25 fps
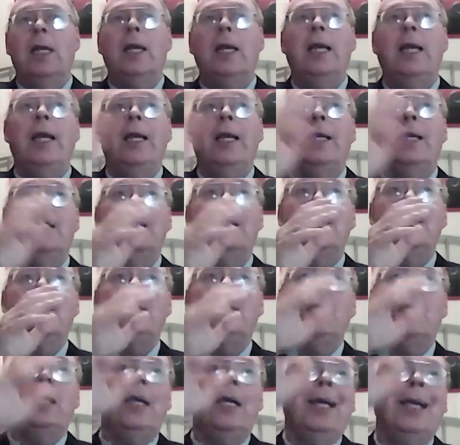
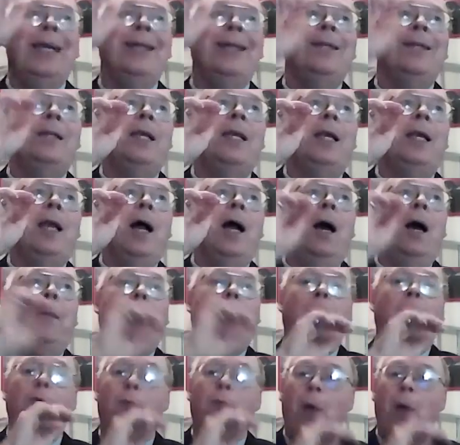is in the
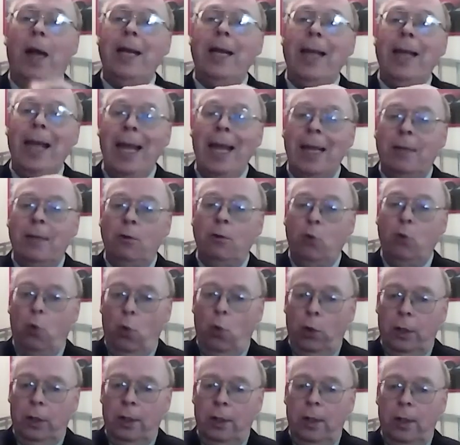upper right-hand
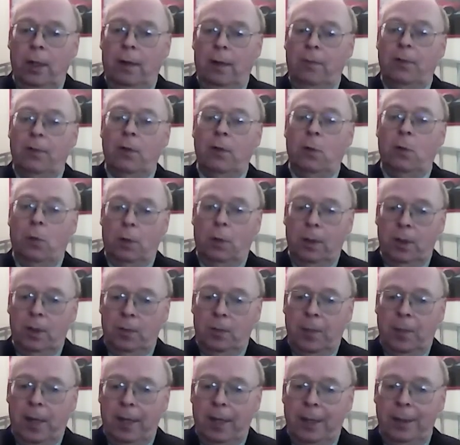corner of the
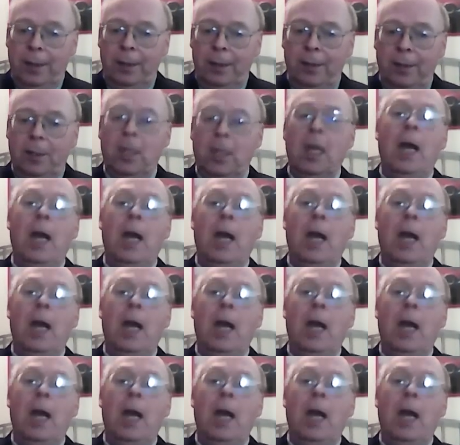correspondence